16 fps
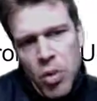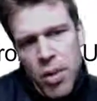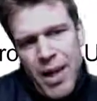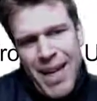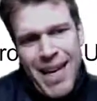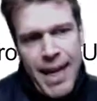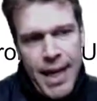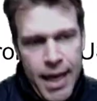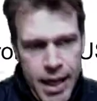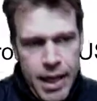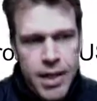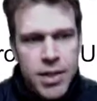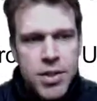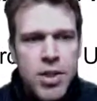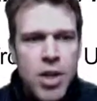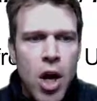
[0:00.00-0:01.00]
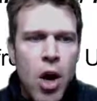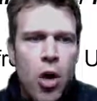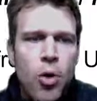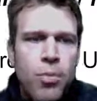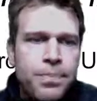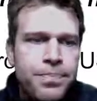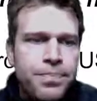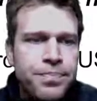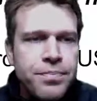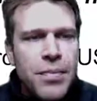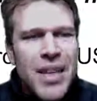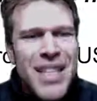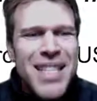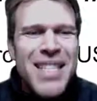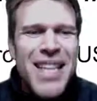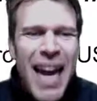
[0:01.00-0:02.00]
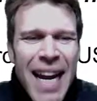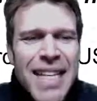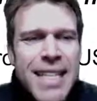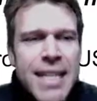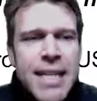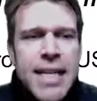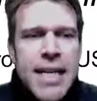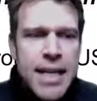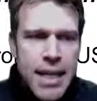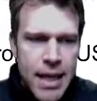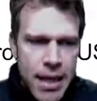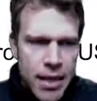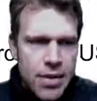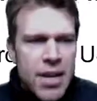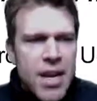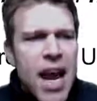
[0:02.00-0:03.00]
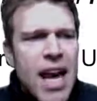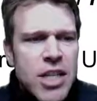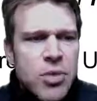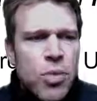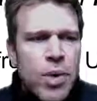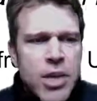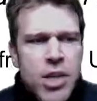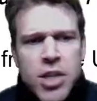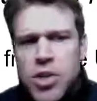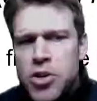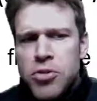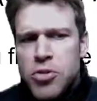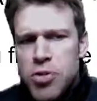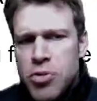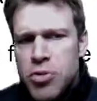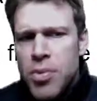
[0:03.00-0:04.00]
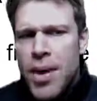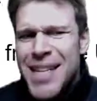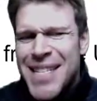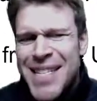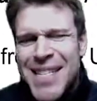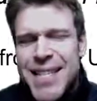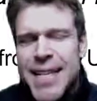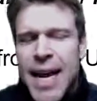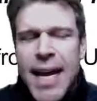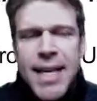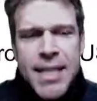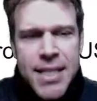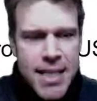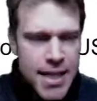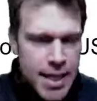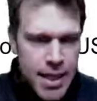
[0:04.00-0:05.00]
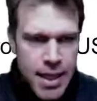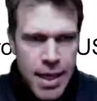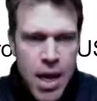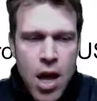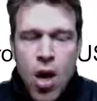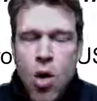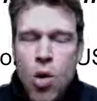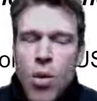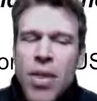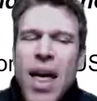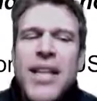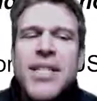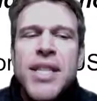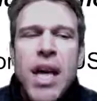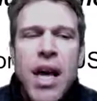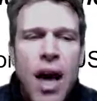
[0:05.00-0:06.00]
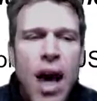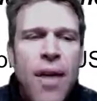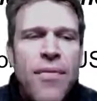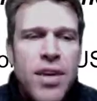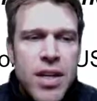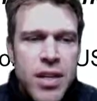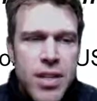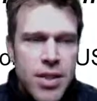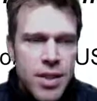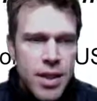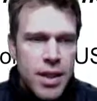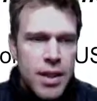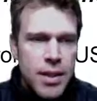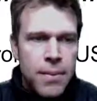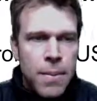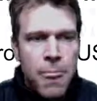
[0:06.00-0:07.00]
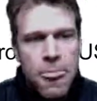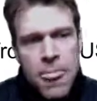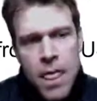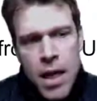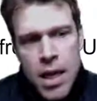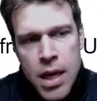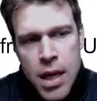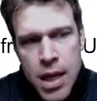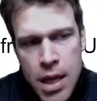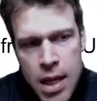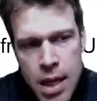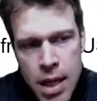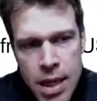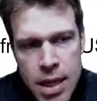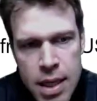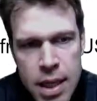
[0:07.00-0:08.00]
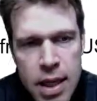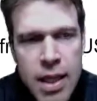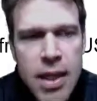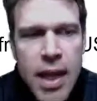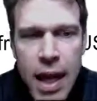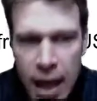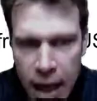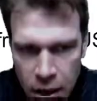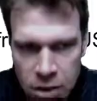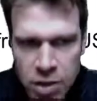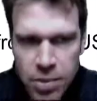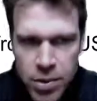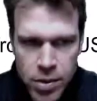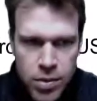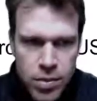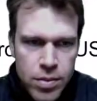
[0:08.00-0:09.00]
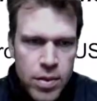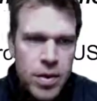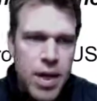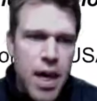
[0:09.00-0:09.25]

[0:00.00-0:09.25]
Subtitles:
Okay, so sightseeing. The next one. Did you do much sightseeing? Well, that's obviously uncountable.